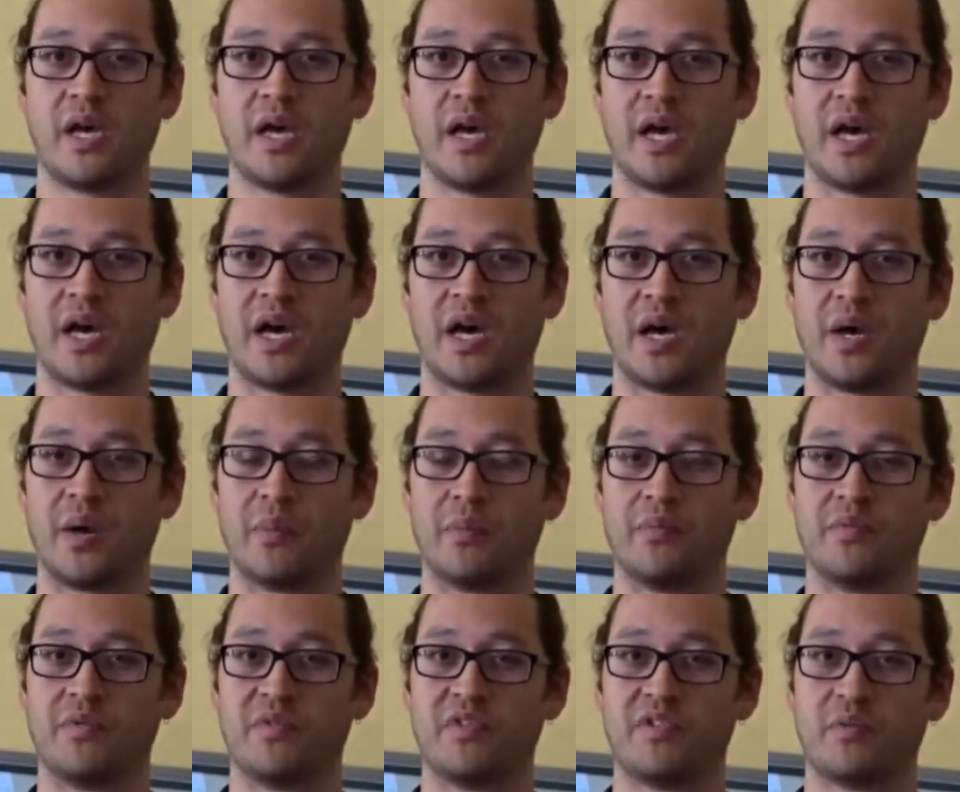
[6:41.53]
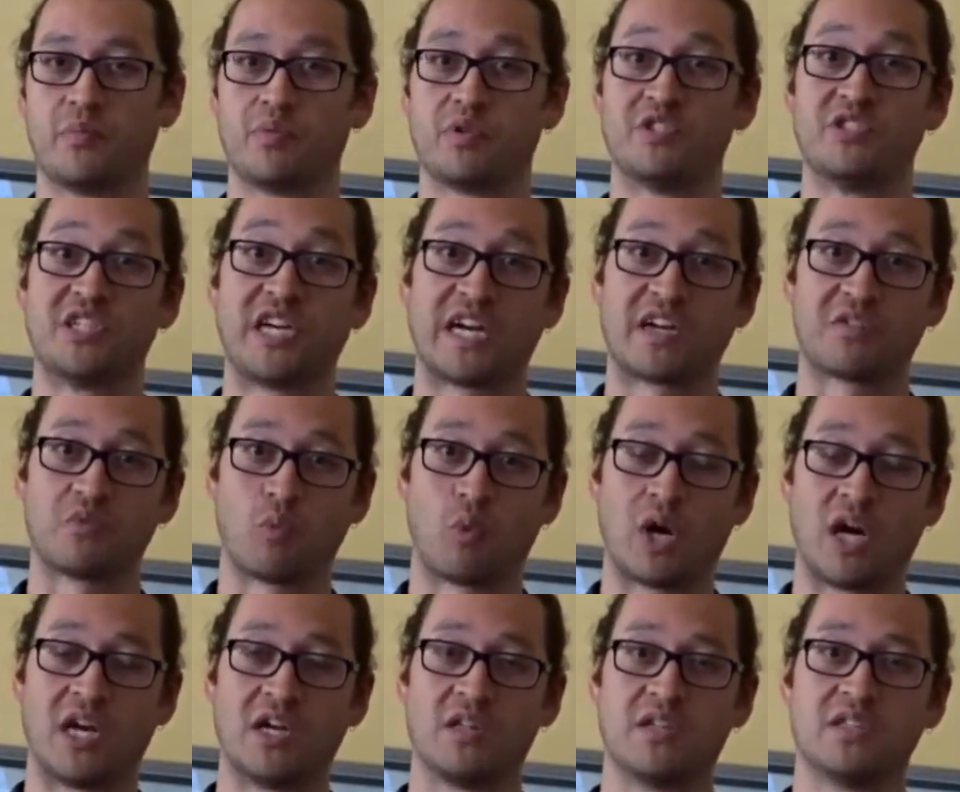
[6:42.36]
to project
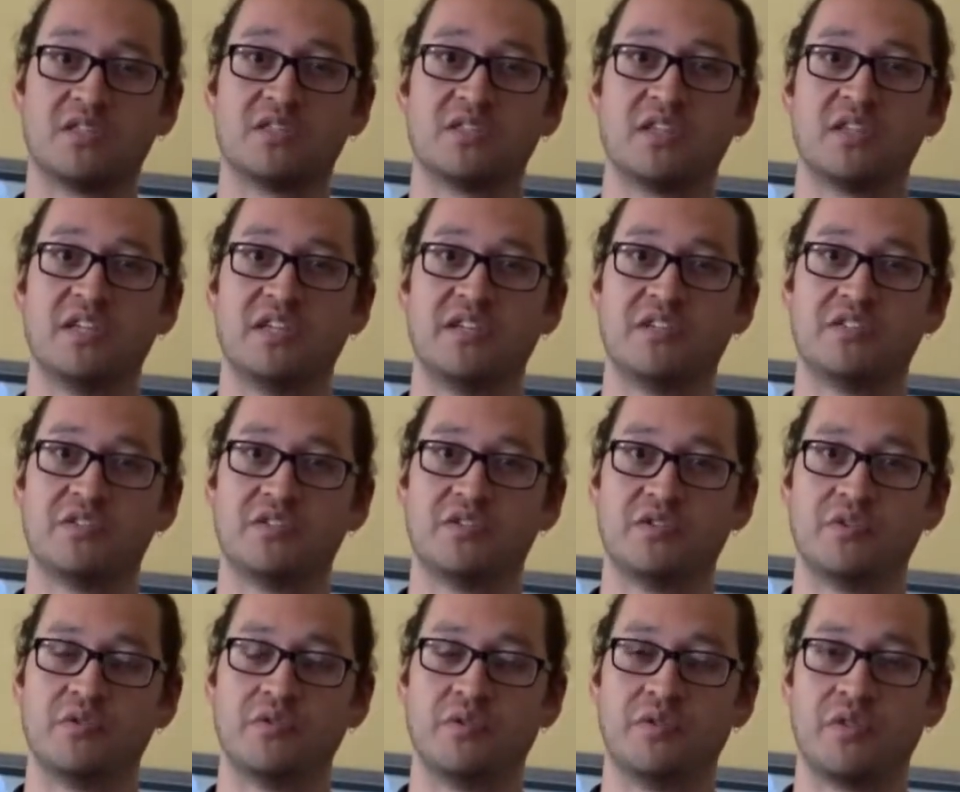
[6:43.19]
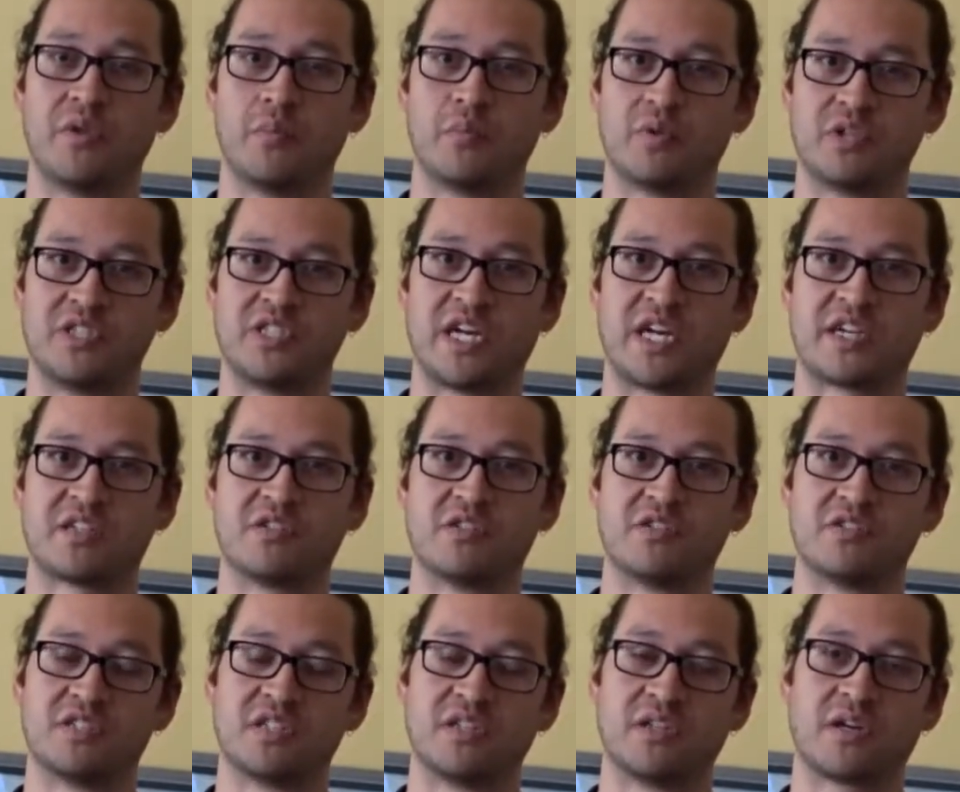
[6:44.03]
wirelessly to the
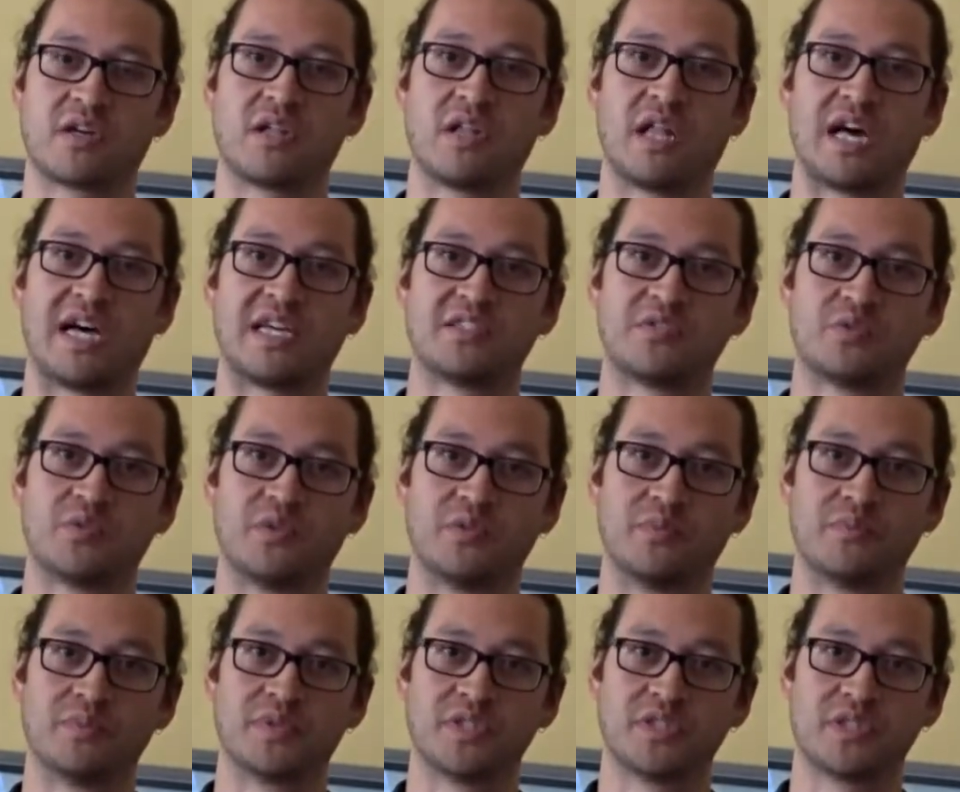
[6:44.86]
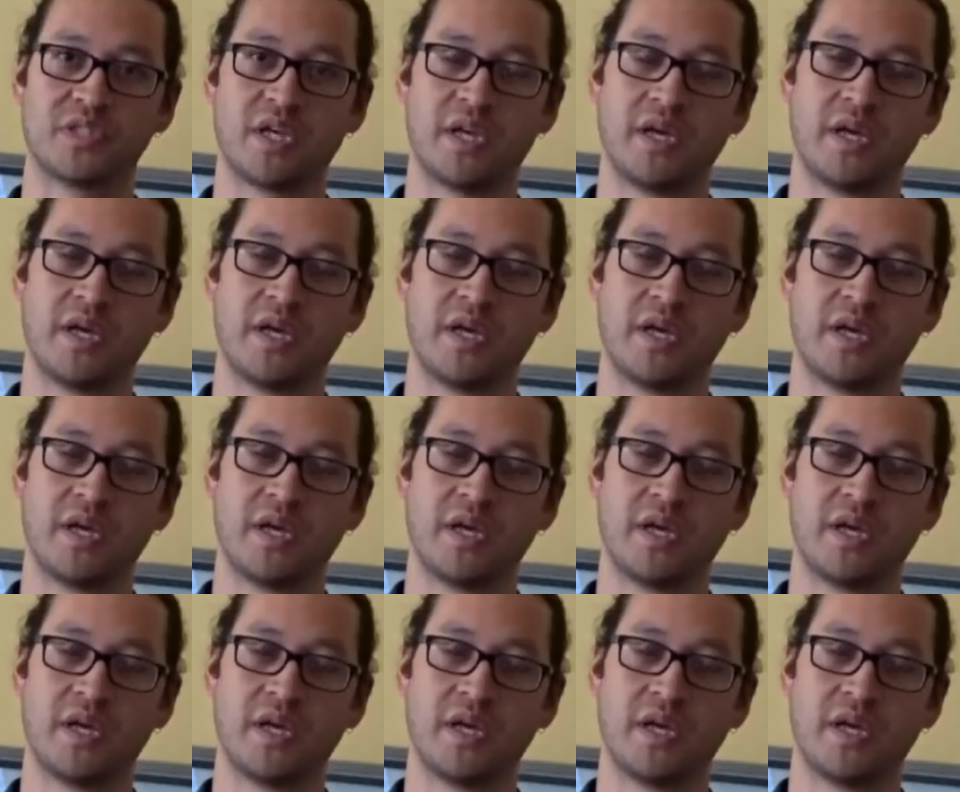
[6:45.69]
projectors in the classrooms.